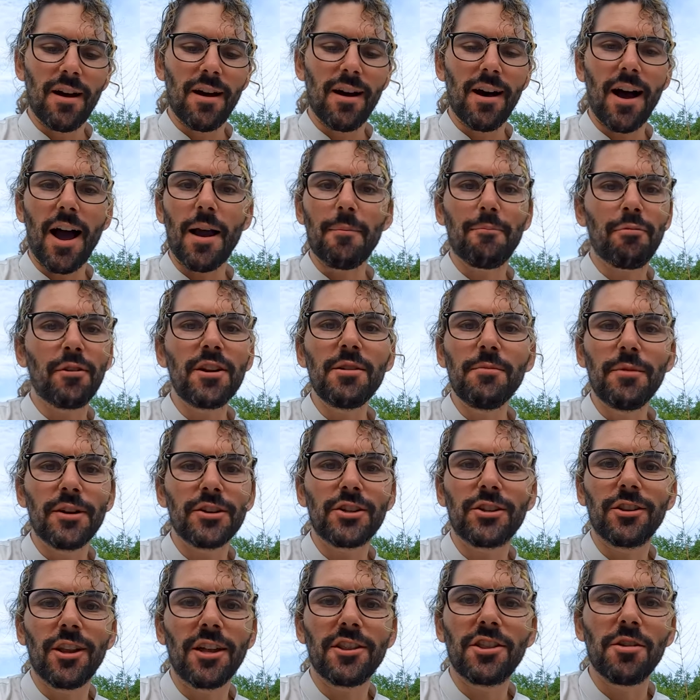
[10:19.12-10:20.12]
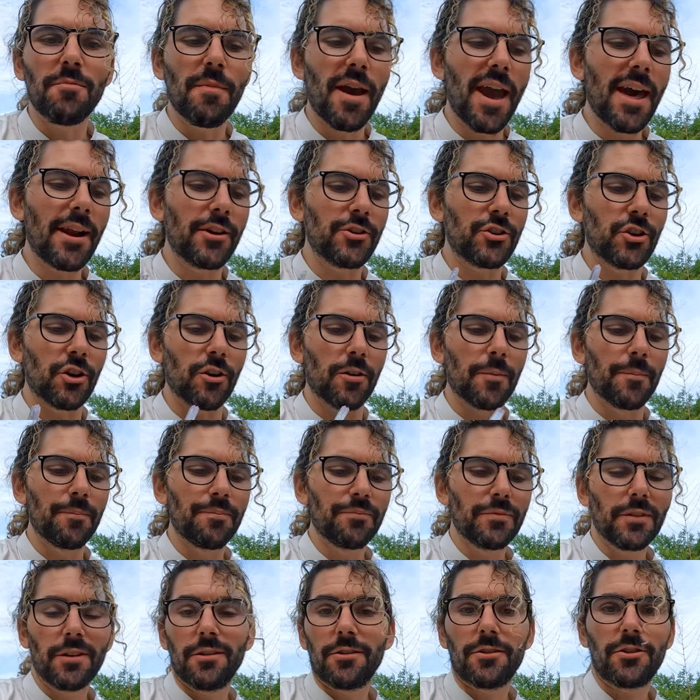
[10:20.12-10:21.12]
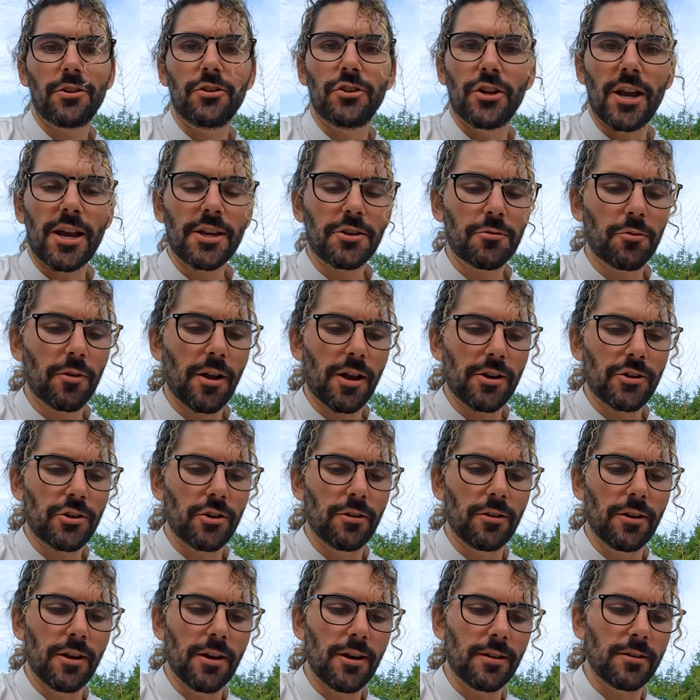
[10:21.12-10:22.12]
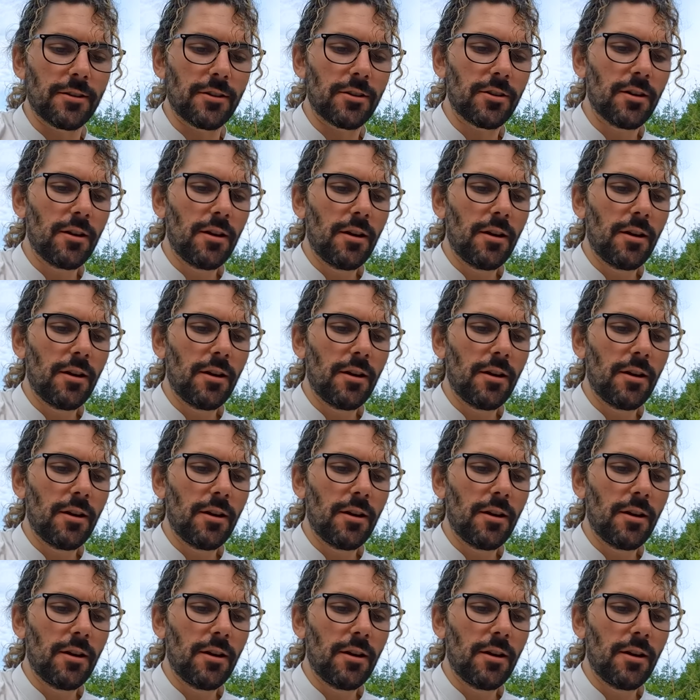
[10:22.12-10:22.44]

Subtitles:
I pretty much let the manager suggest what I should get.